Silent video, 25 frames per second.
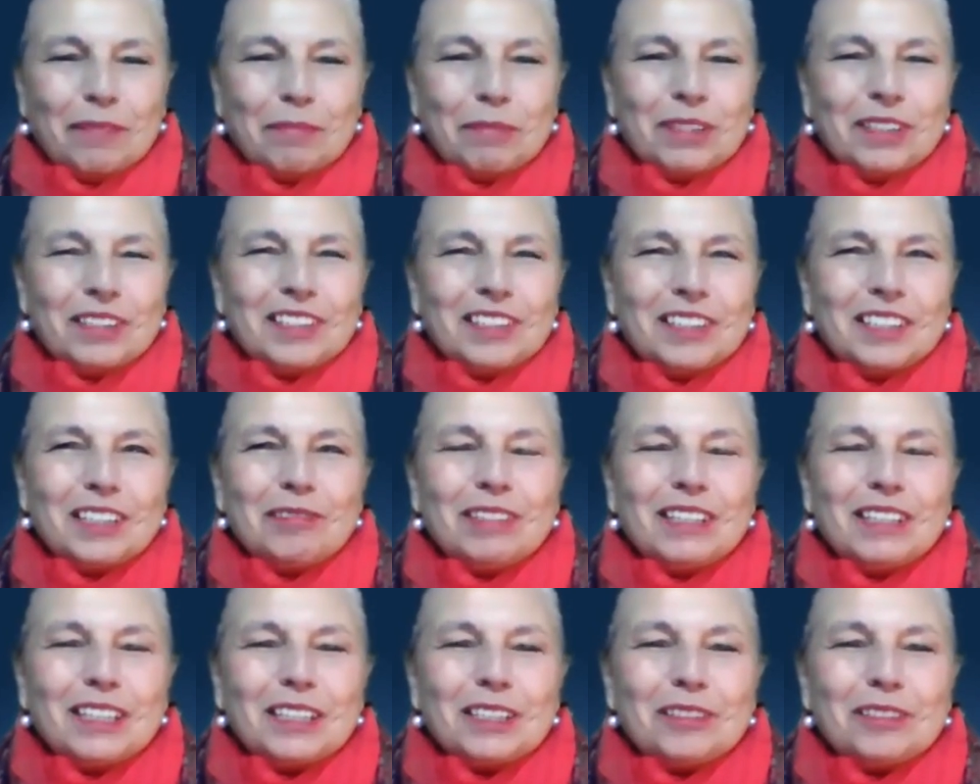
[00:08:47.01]
But the
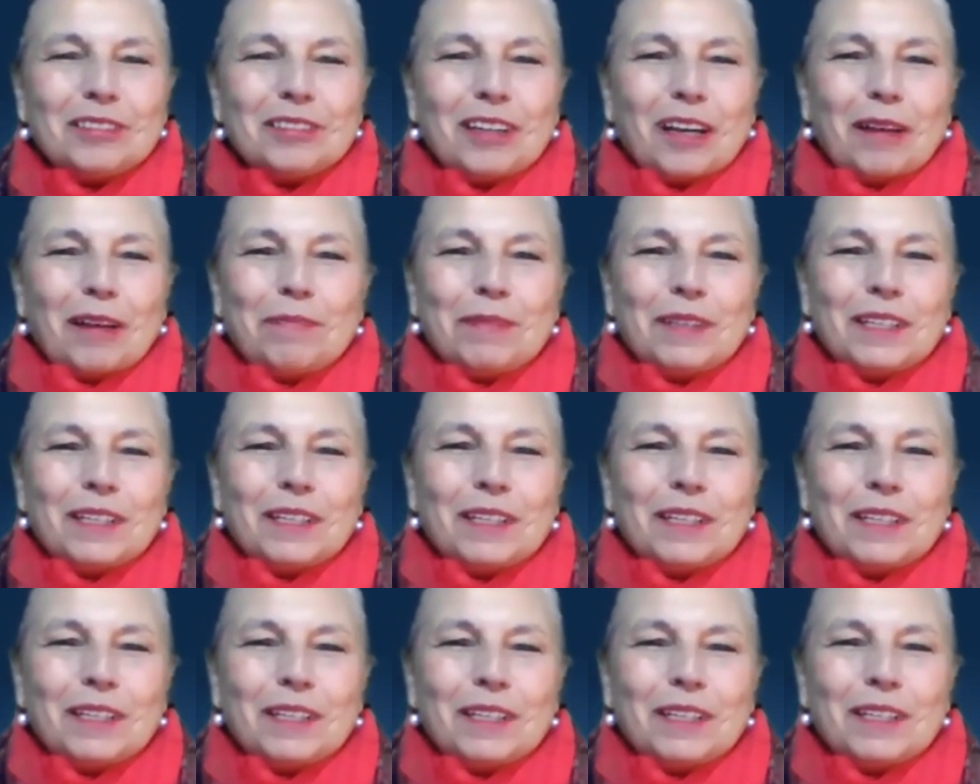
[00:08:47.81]
children are so
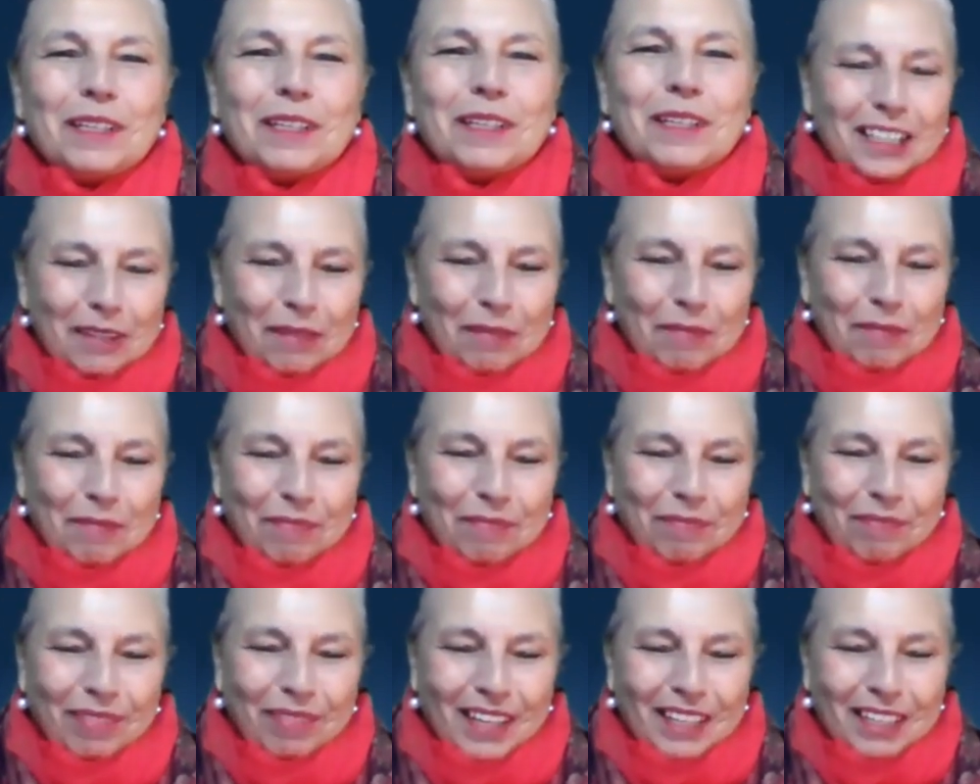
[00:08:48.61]
happy. Like
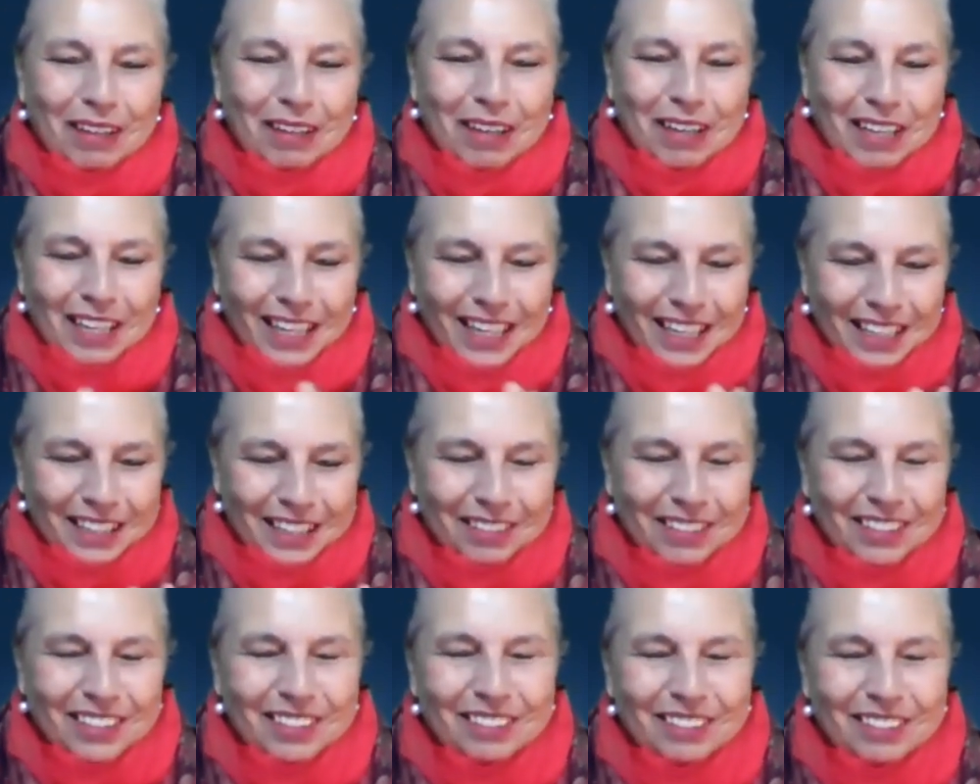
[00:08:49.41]
I
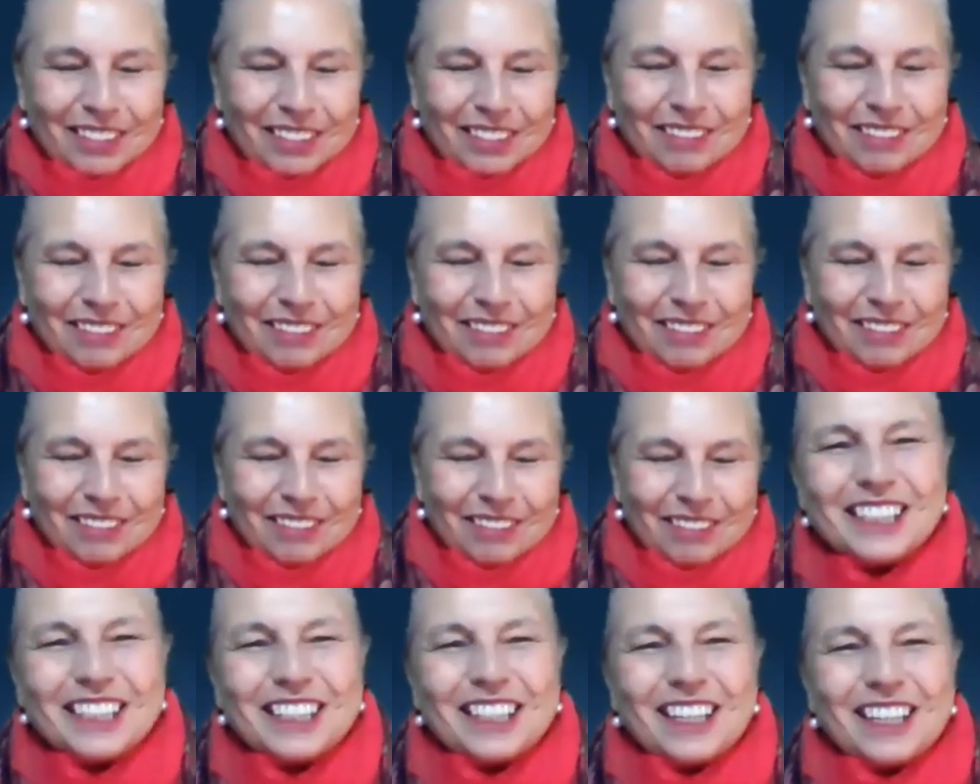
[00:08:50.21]
had a
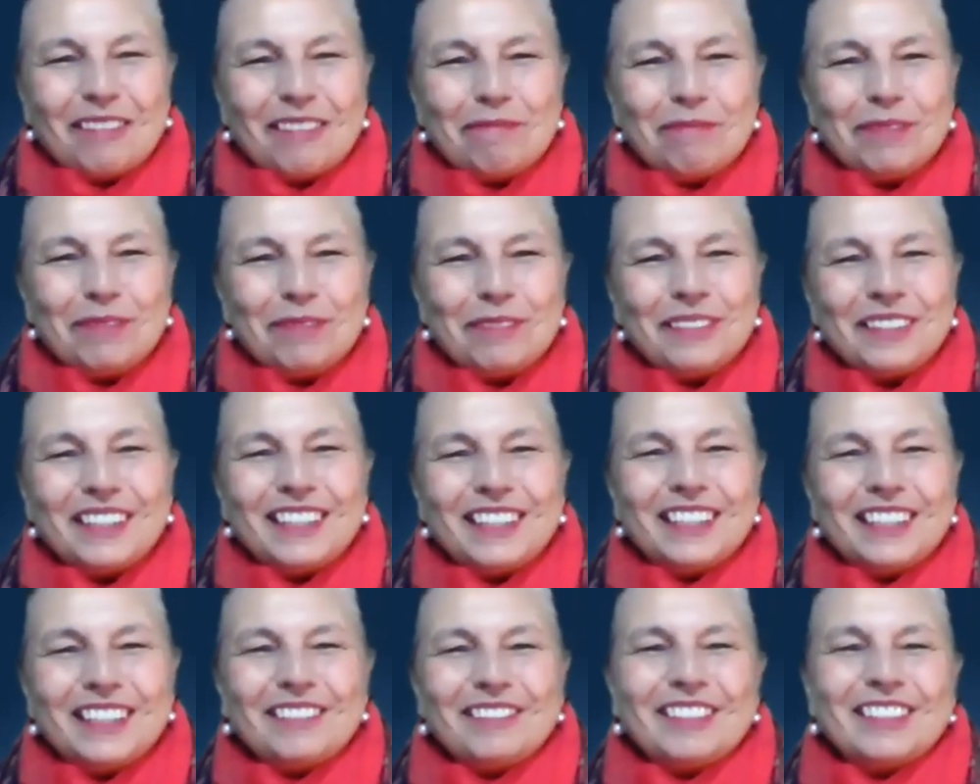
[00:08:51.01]
workshop,
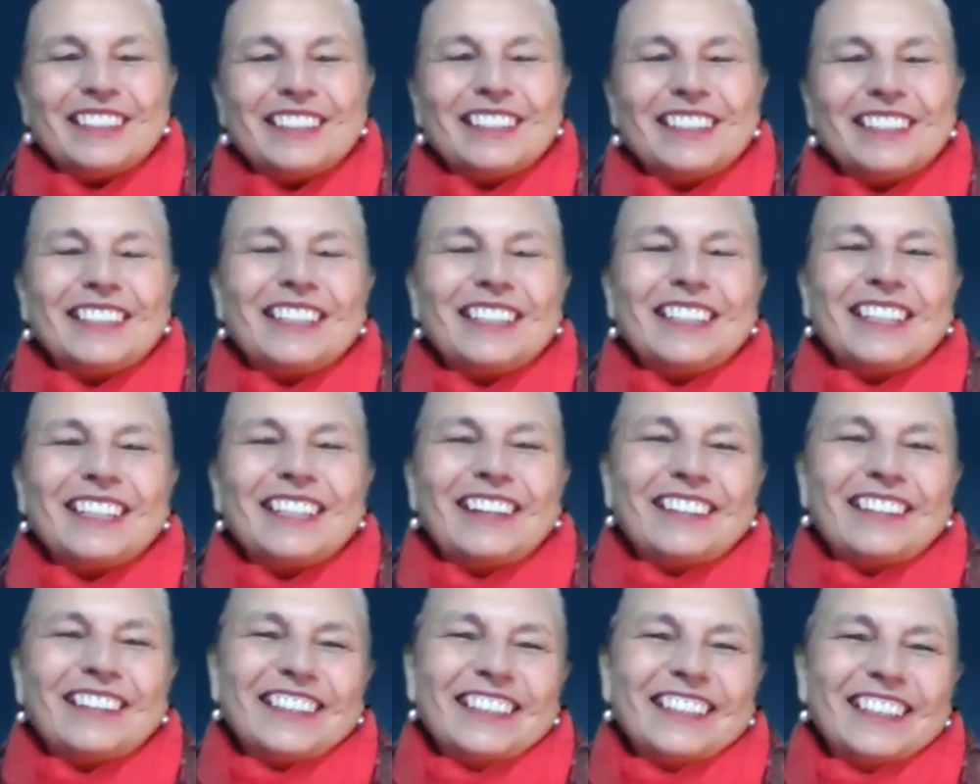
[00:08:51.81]
it was in
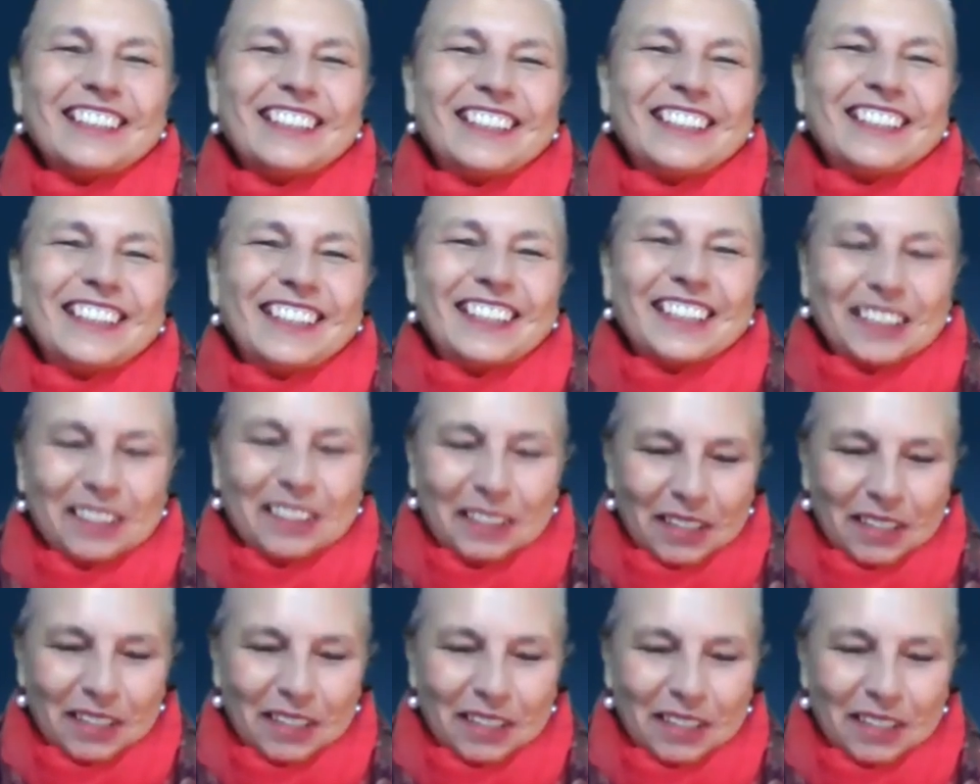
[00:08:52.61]
Argentina.